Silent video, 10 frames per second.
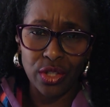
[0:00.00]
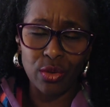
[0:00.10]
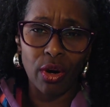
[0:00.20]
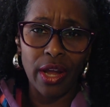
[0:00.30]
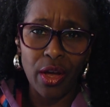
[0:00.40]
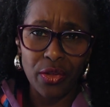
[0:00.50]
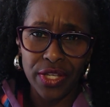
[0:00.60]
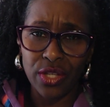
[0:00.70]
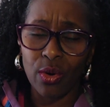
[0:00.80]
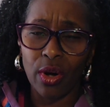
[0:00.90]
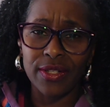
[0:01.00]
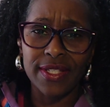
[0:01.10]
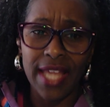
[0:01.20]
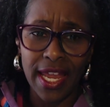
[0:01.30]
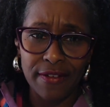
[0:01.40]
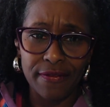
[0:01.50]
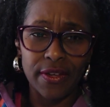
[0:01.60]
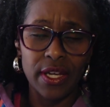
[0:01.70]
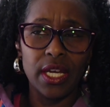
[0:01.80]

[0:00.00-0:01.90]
you are healthy, you are safe.